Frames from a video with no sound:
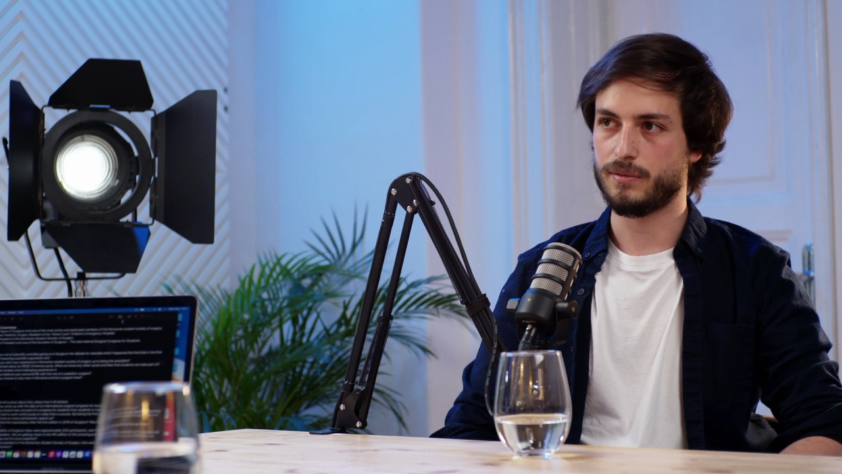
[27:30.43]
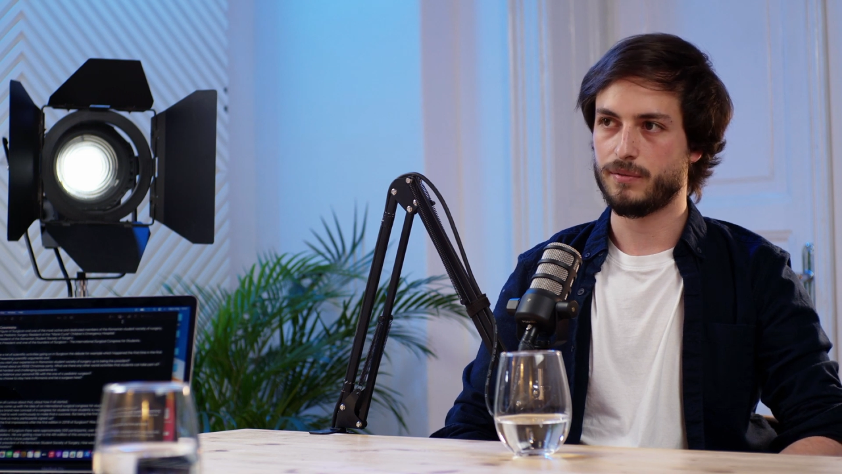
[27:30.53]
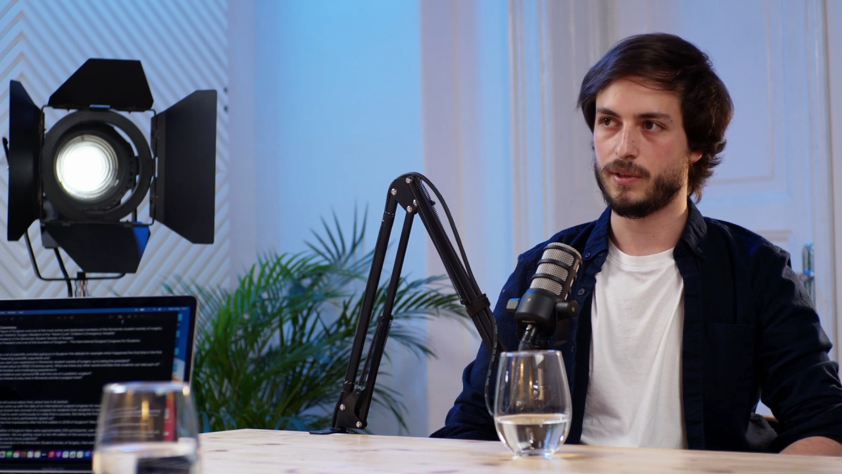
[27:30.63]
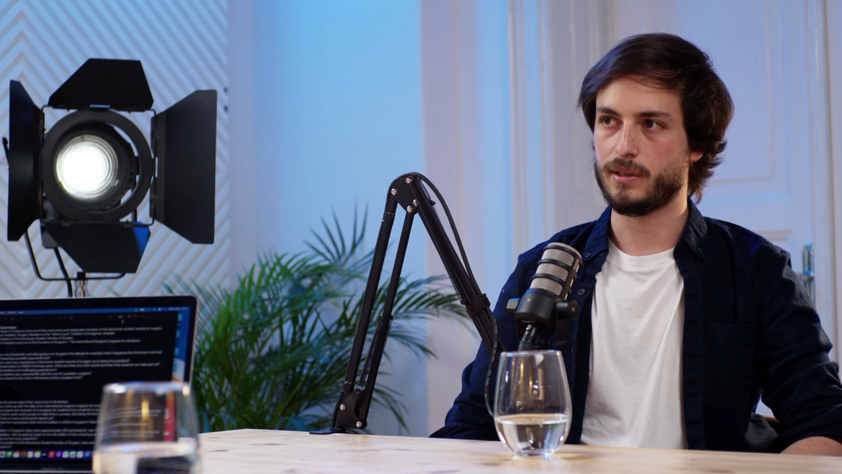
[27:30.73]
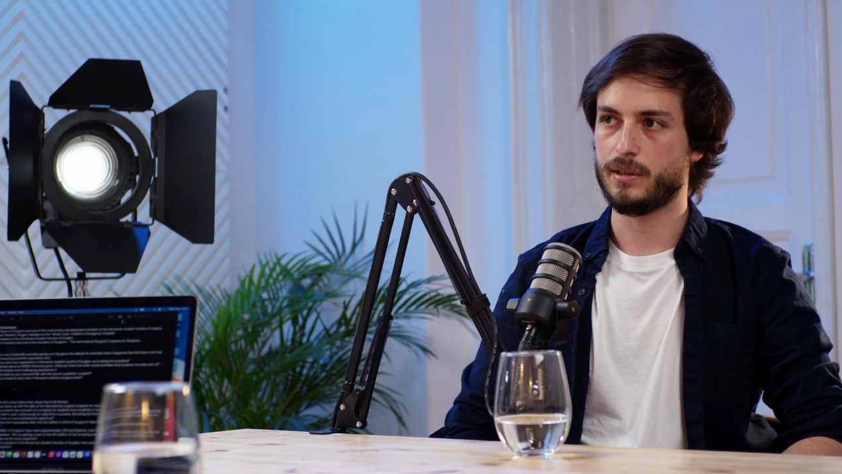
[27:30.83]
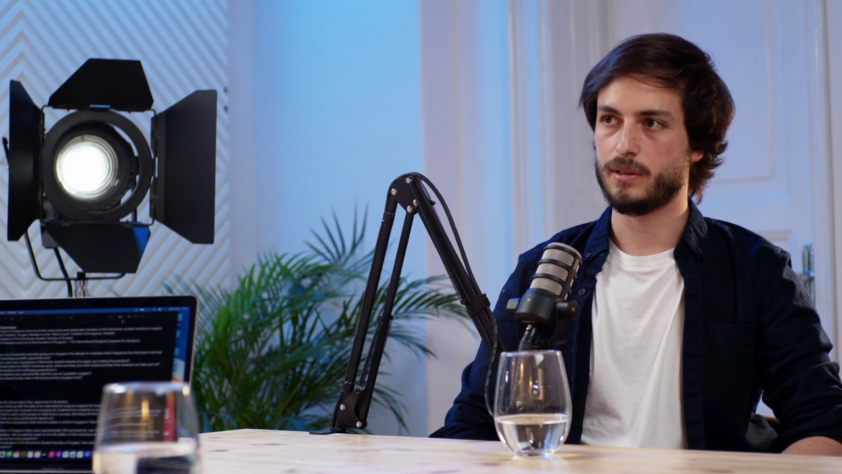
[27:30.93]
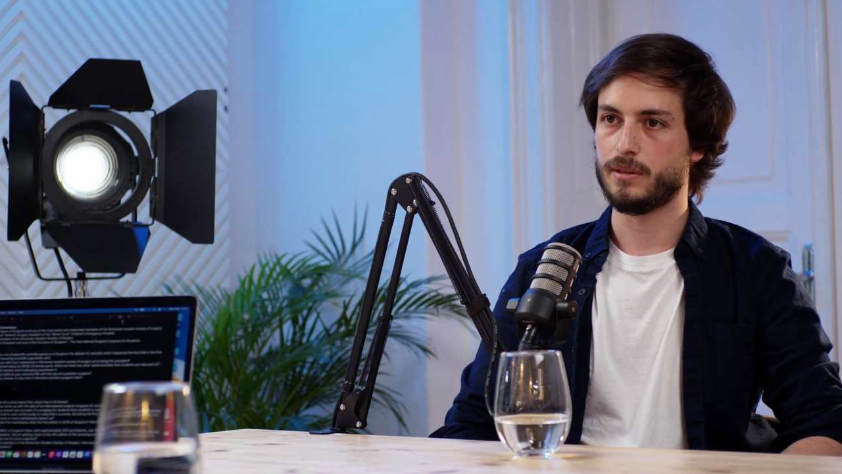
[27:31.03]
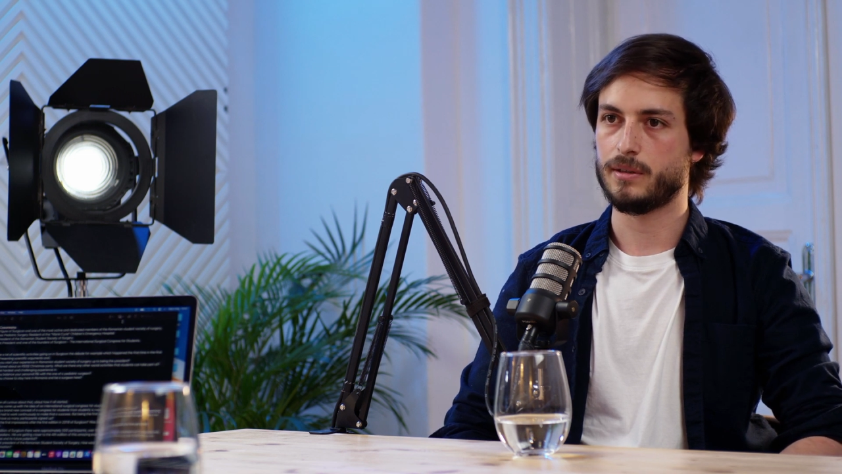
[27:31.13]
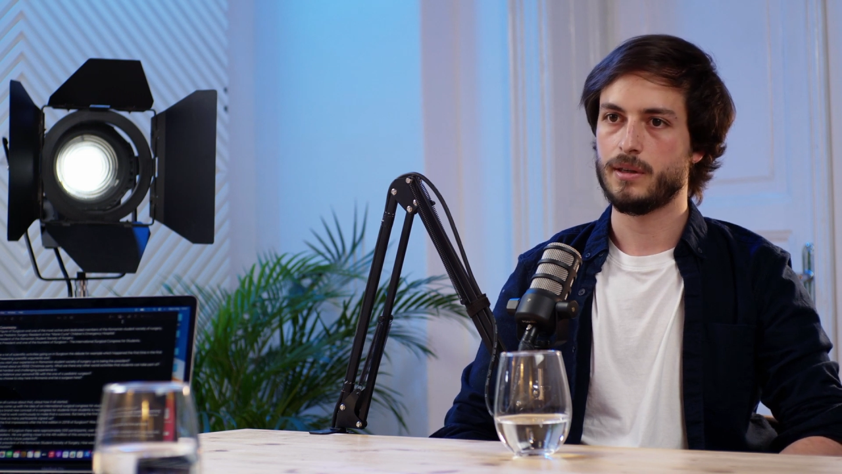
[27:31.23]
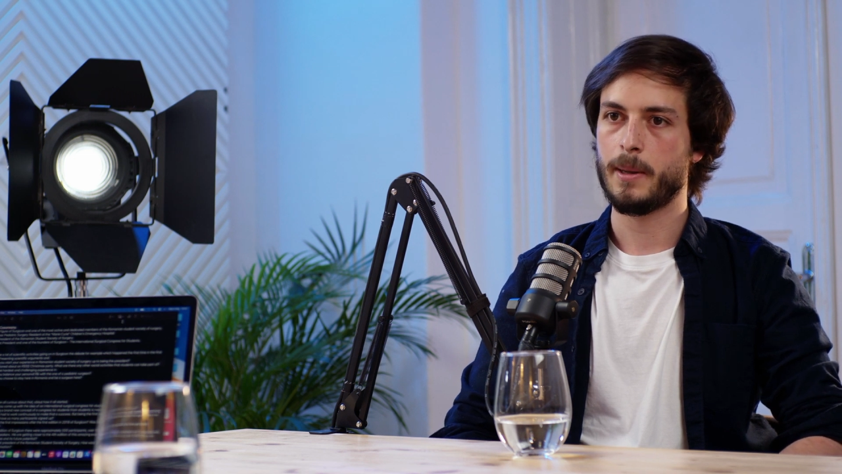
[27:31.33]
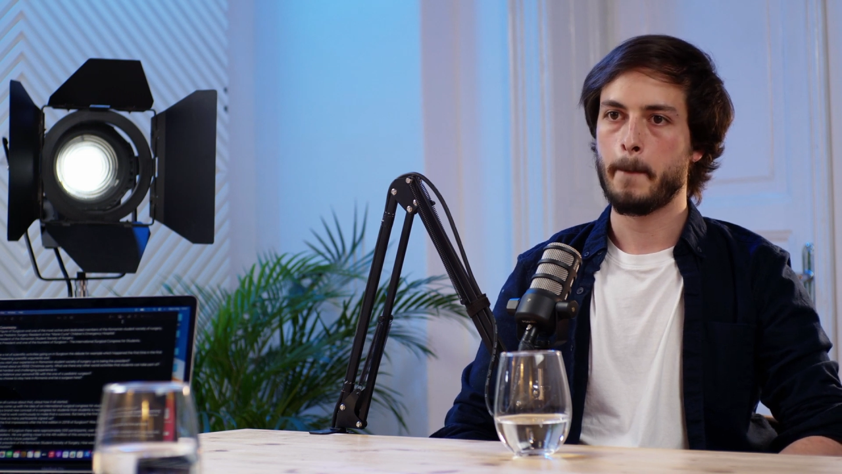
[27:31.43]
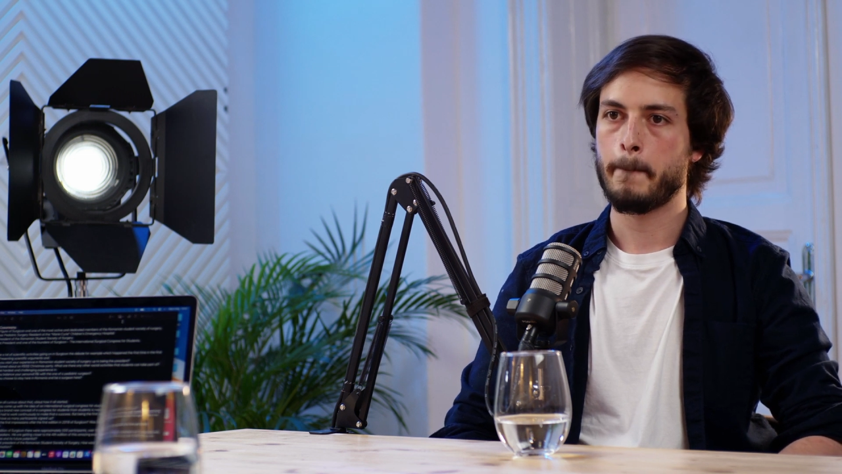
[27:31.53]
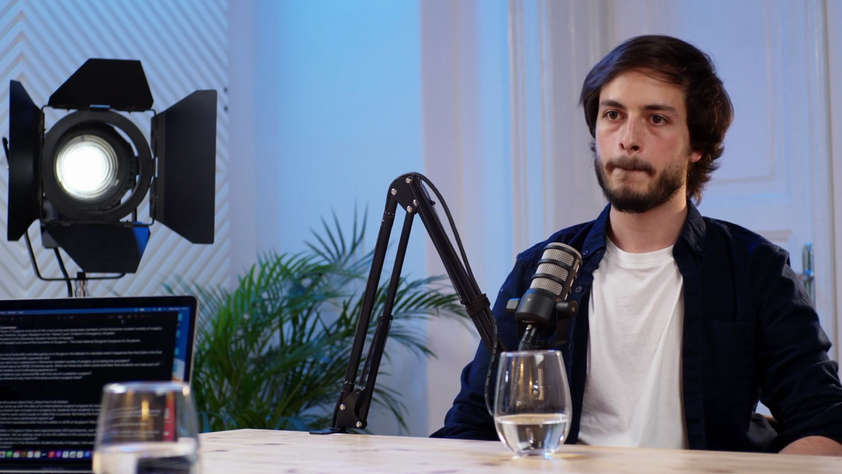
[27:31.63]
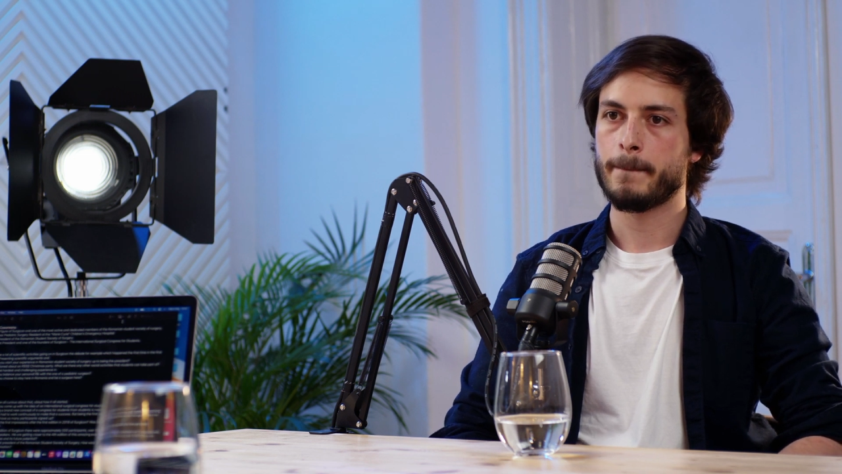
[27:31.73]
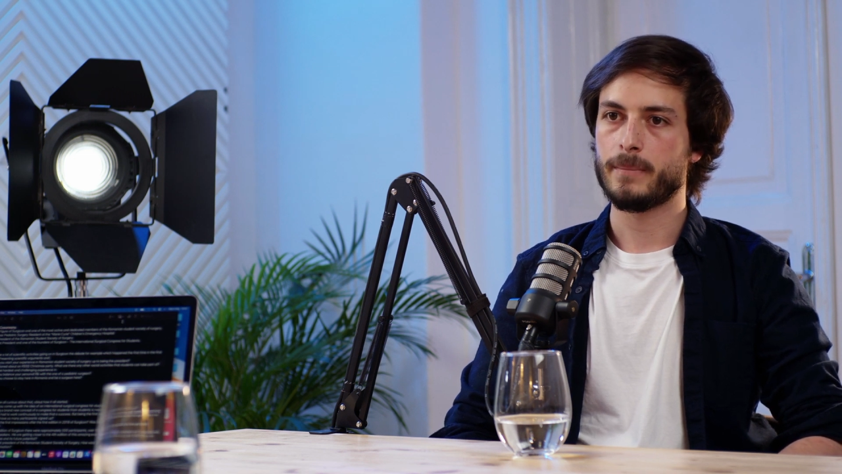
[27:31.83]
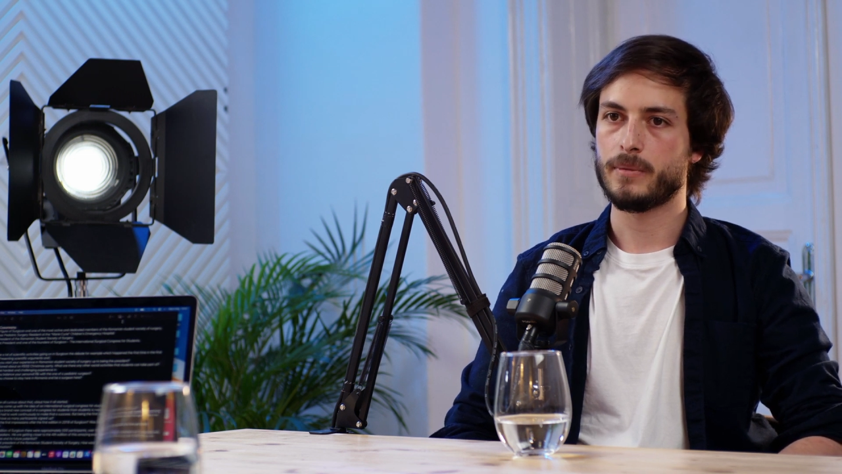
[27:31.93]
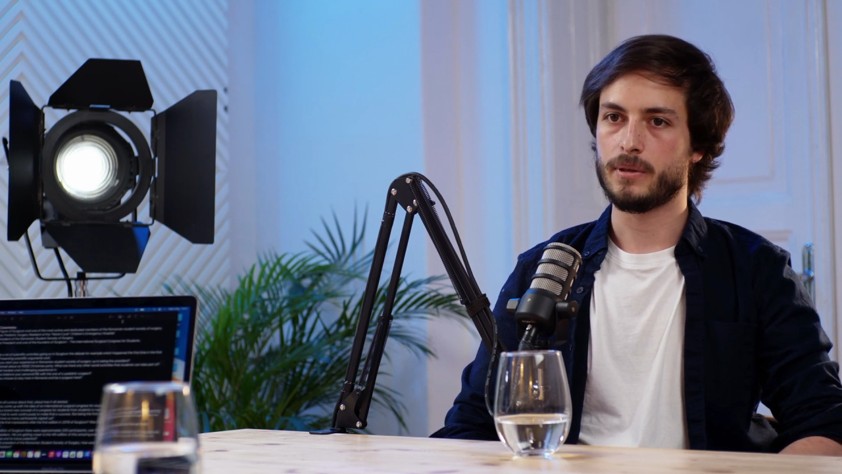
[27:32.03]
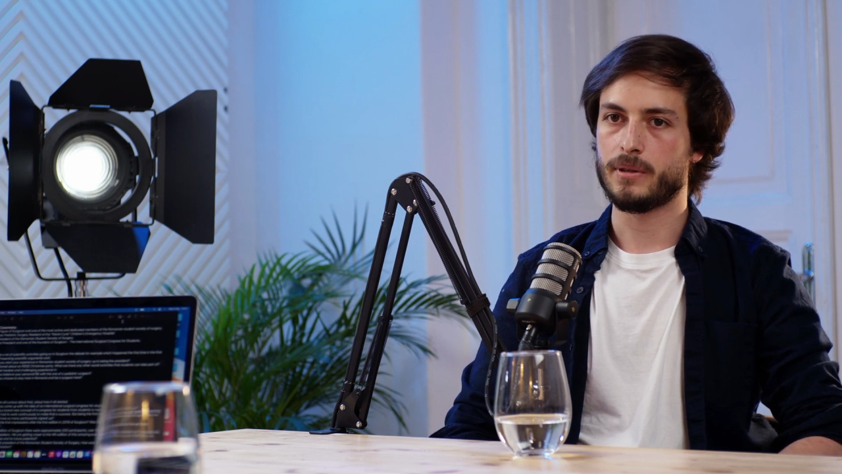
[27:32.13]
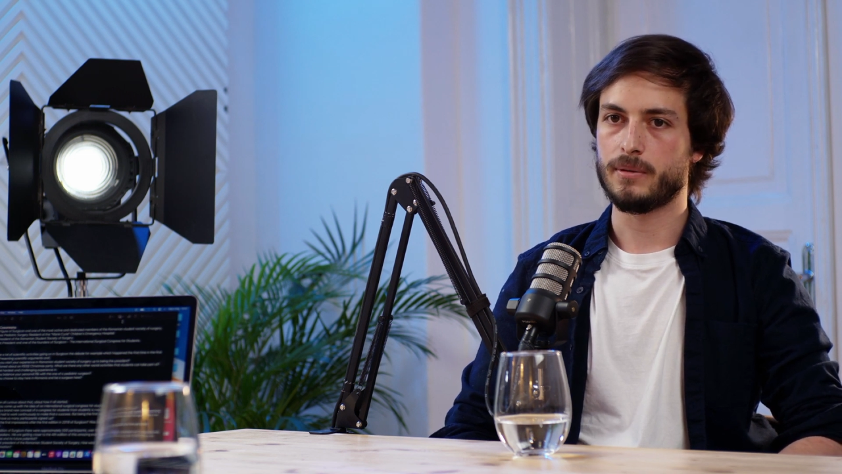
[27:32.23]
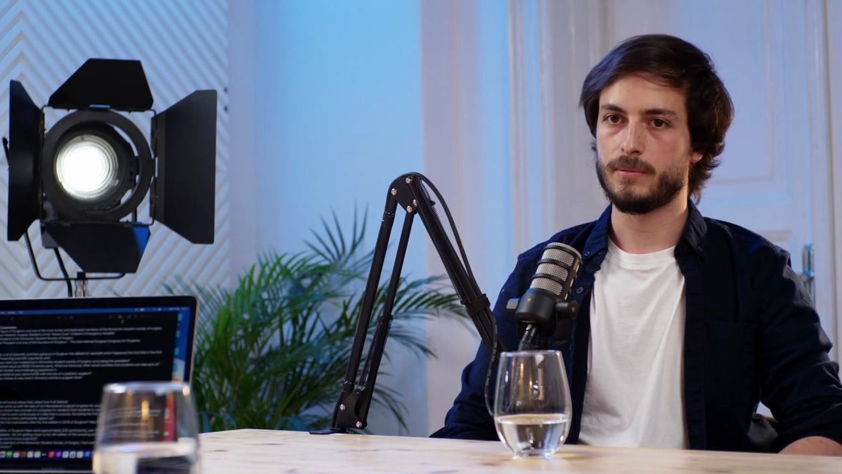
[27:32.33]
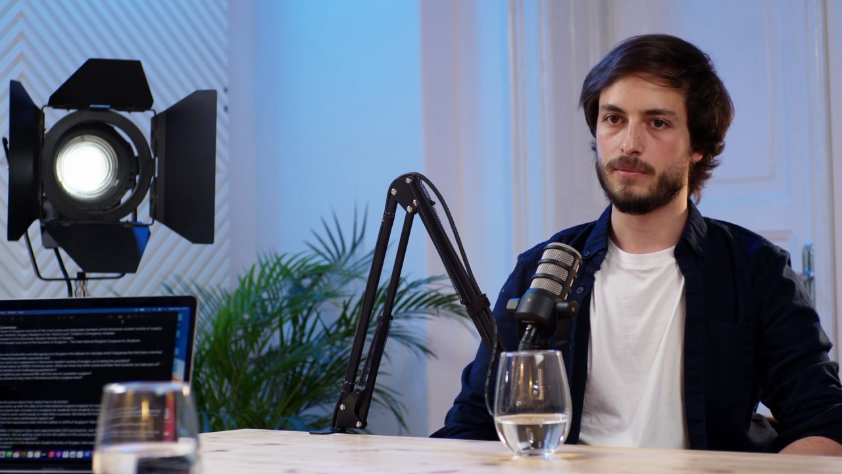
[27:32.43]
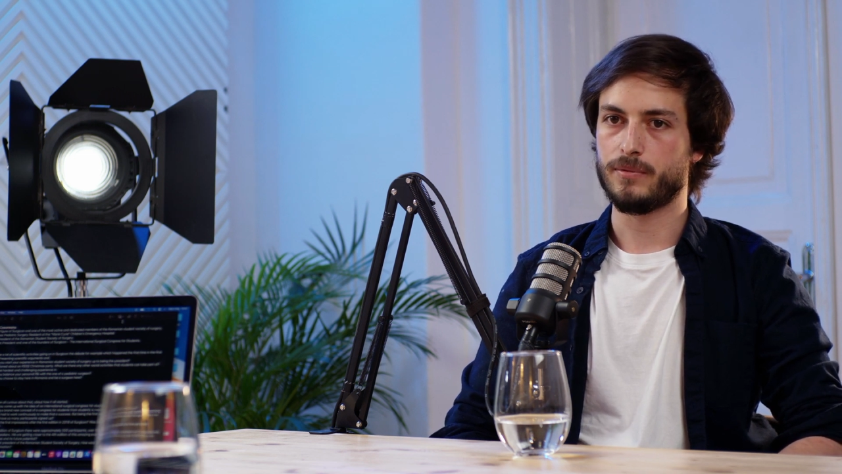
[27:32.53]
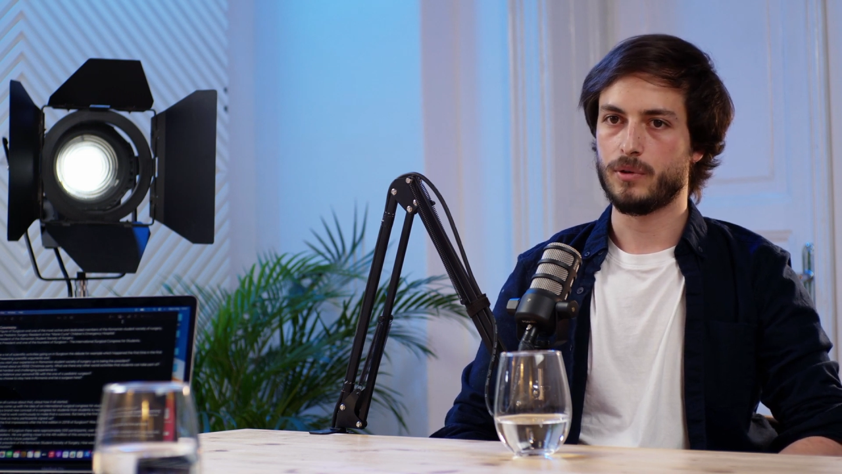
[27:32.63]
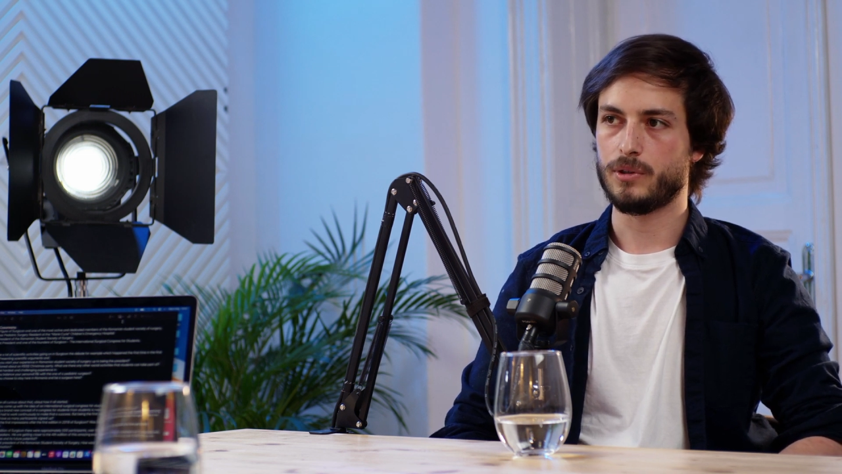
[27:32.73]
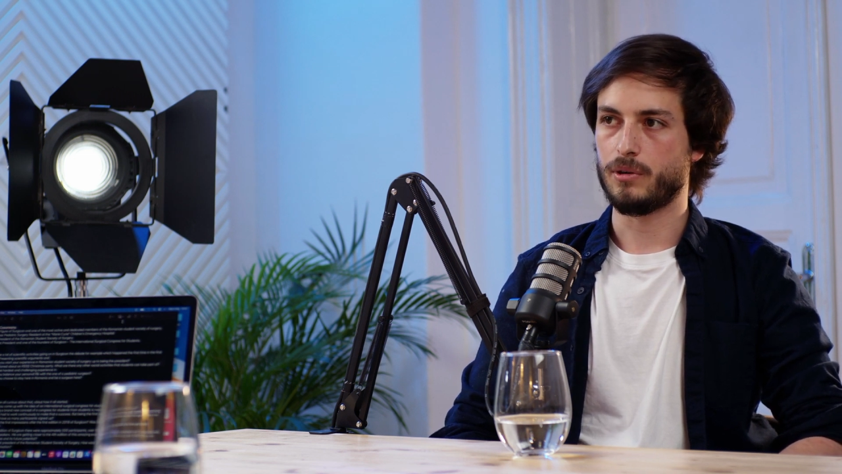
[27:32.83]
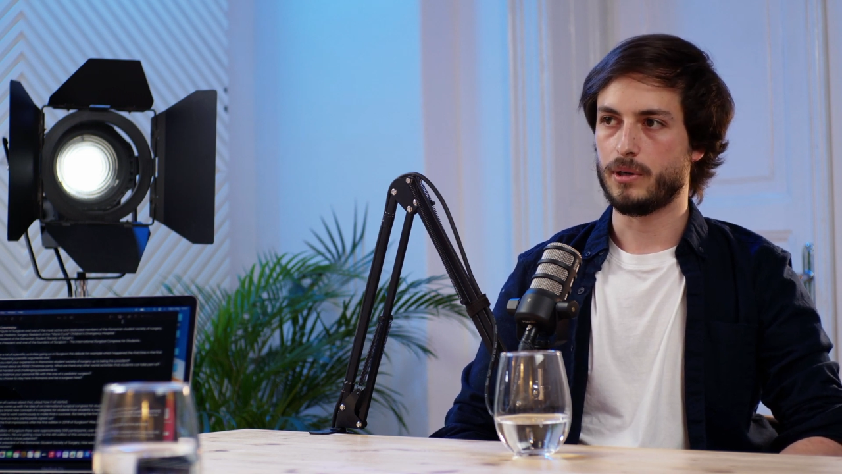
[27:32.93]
thinking for your